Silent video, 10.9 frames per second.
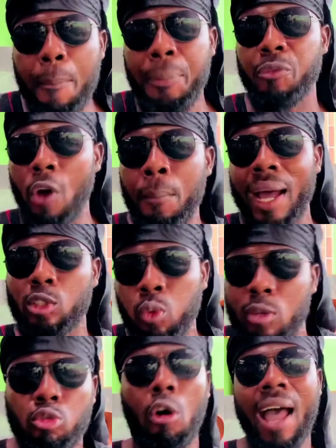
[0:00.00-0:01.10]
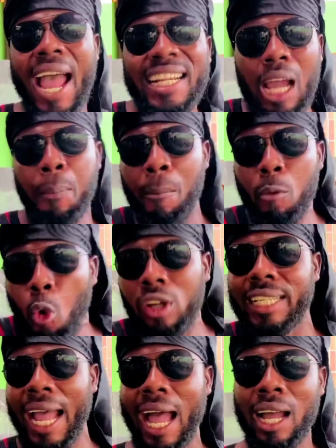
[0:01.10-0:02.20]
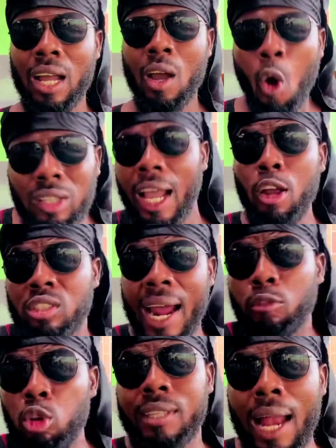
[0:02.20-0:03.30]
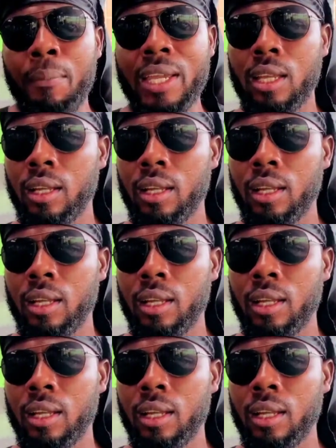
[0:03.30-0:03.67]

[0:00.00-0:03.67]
performance. We're so at your Pamu coach. What are you trying to tell me?